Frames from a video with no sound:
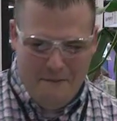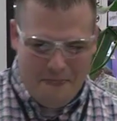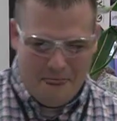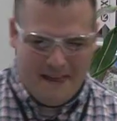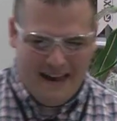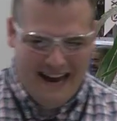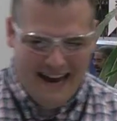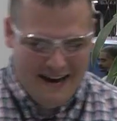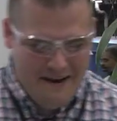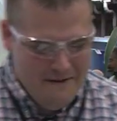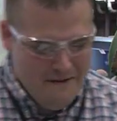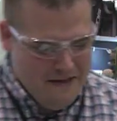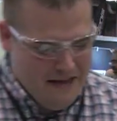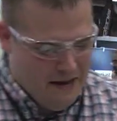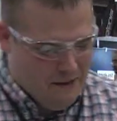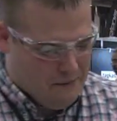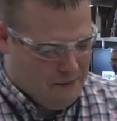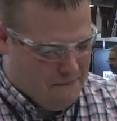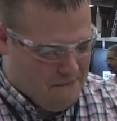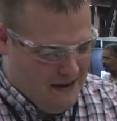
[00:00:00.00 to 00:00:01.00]
Okay?
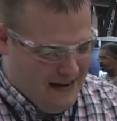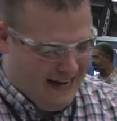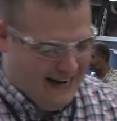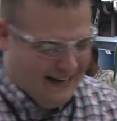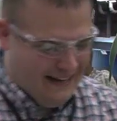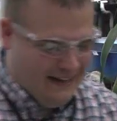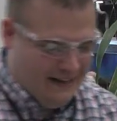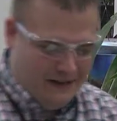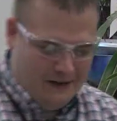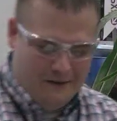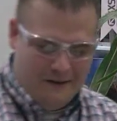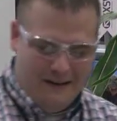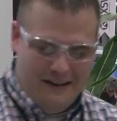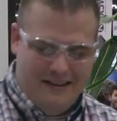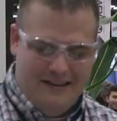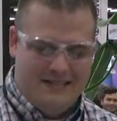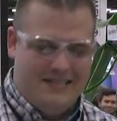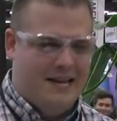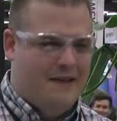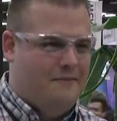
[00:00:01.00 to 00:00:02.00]
It would be
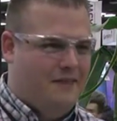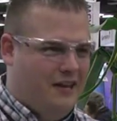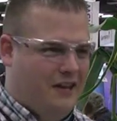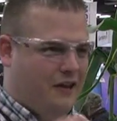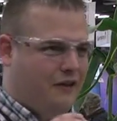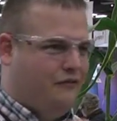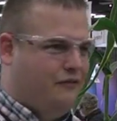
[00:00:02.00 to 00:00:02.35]
literally the same thing.